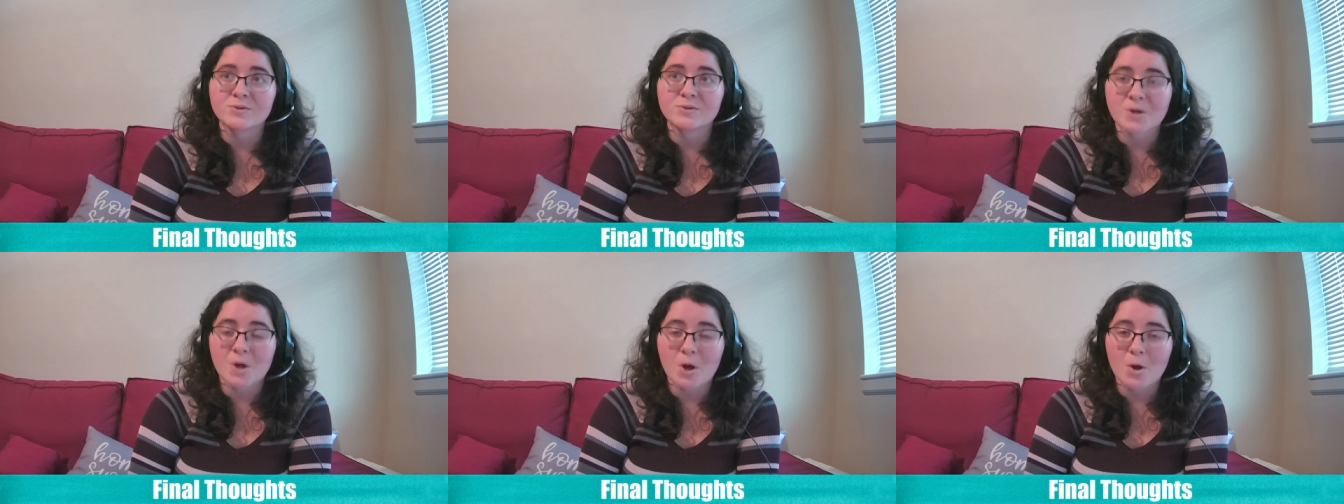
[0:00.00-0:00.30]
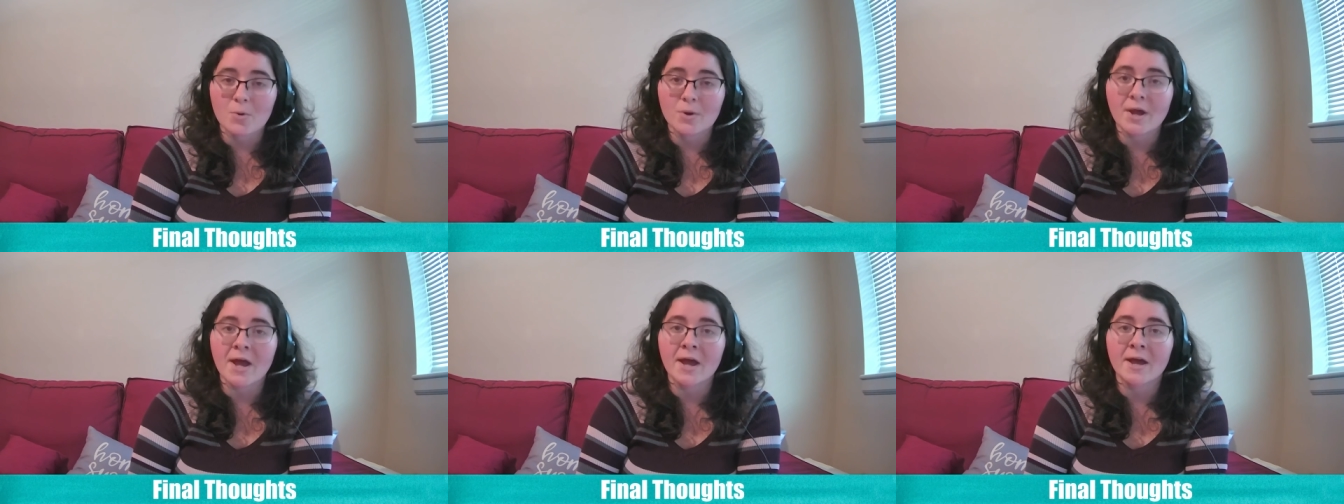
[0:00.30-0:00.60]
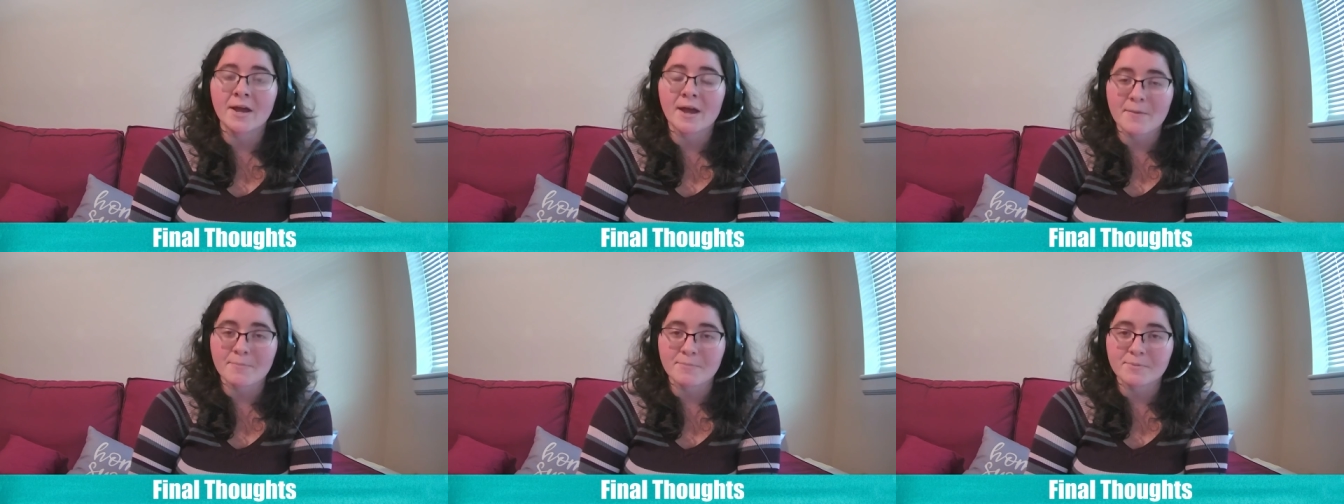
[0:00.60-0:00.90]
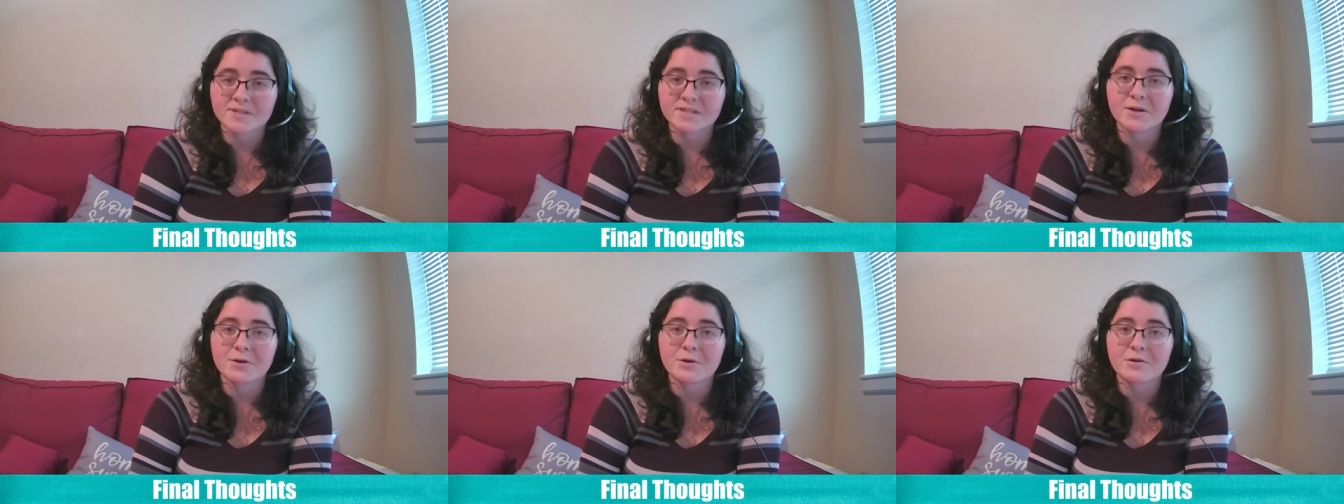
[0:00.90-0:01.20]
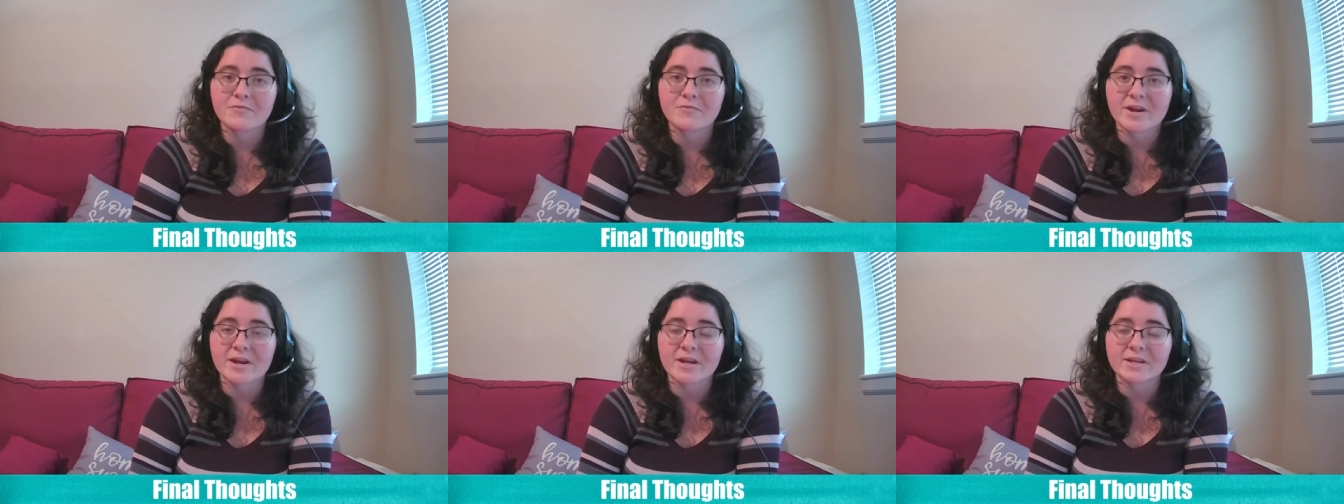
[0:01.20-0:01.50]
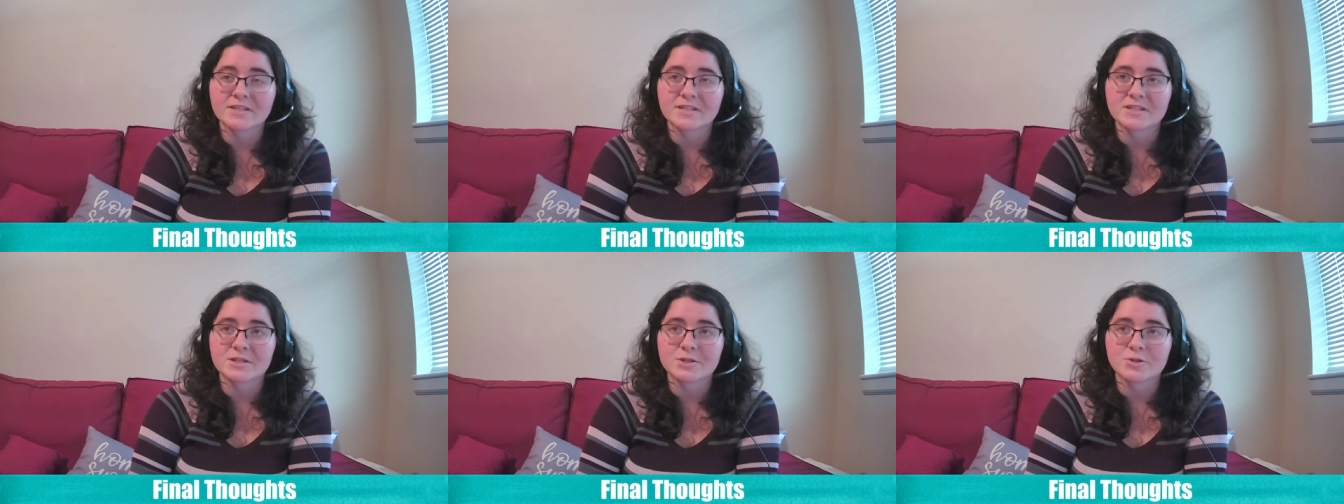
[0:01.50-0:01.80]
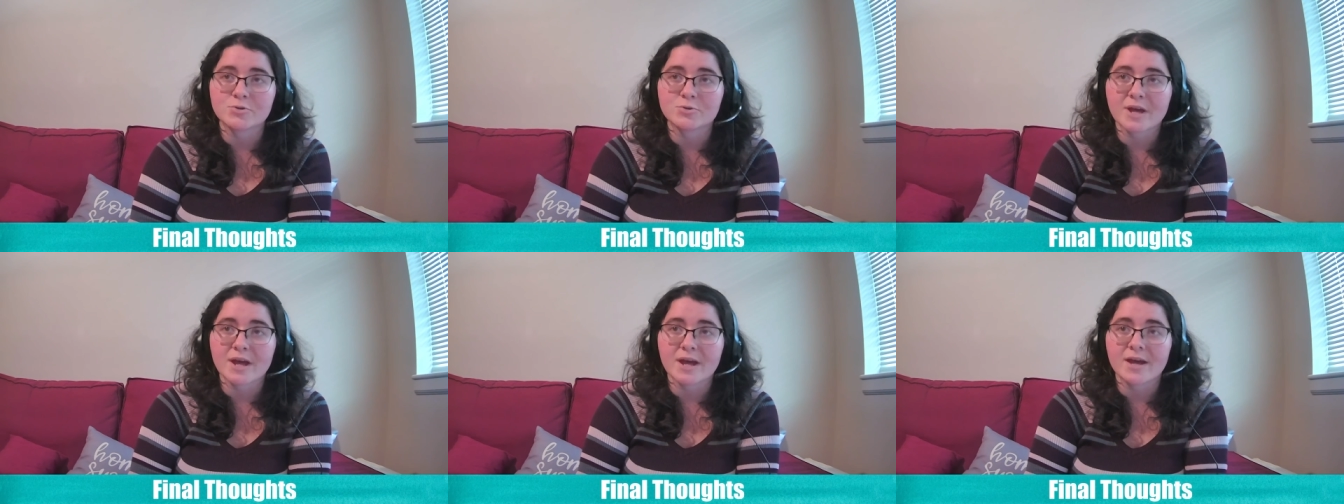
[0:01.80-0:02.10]
an okay episode of N X T
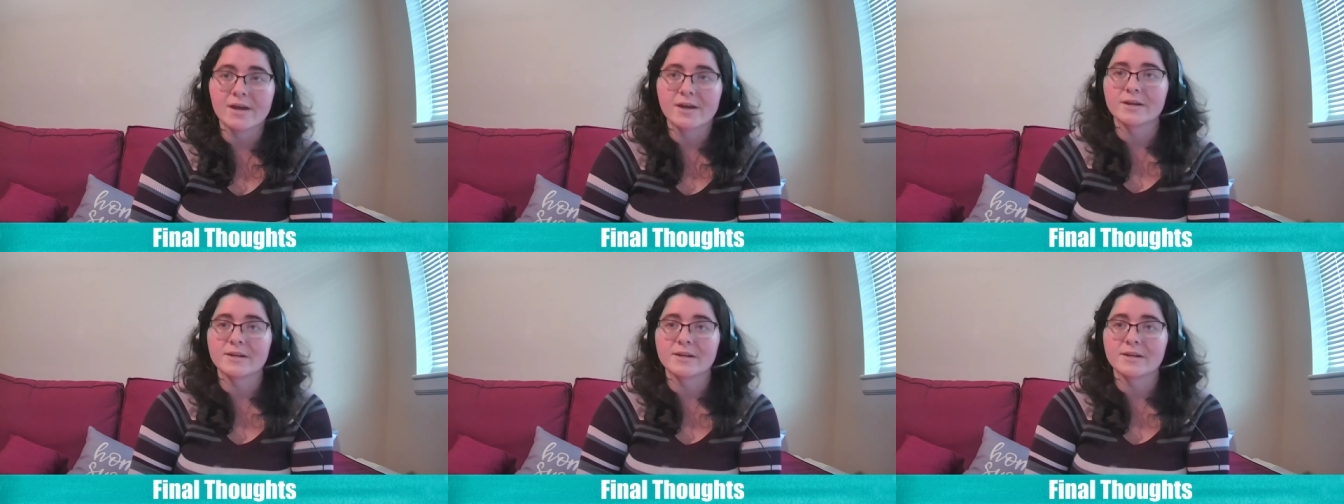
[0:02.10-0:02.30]
U K,